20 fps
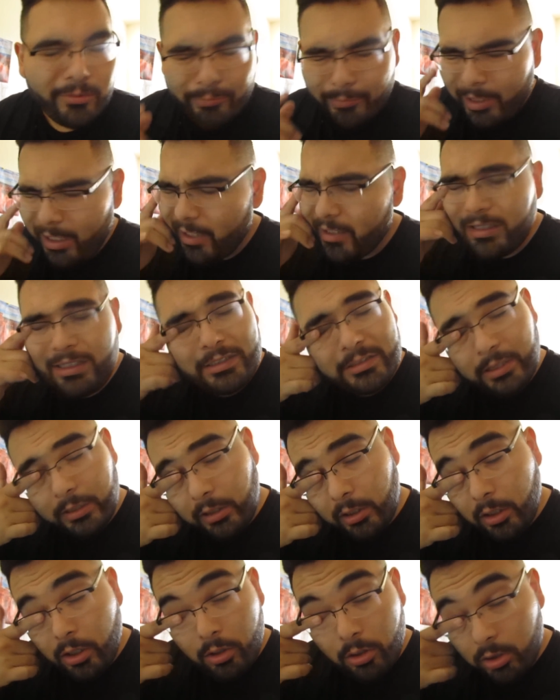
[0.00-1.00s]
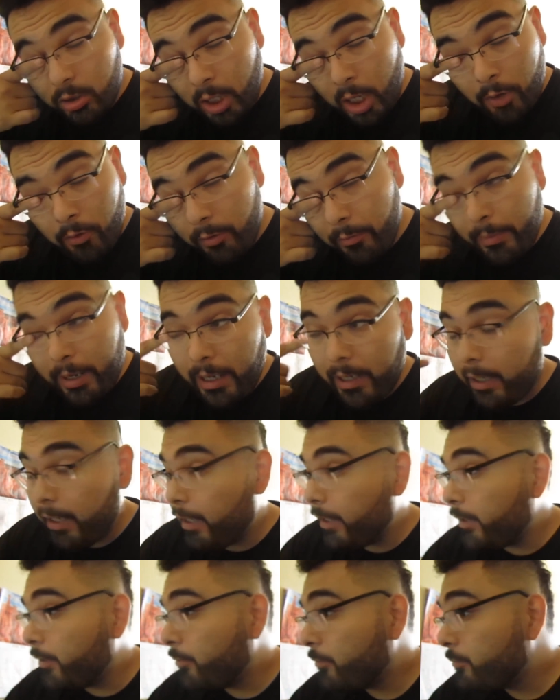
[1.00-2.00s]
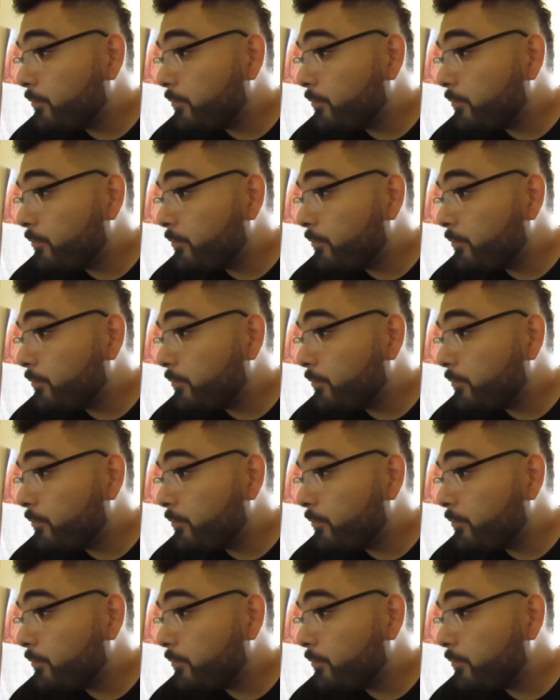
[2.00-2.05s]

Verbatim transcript: Man, there's something going on with my eye.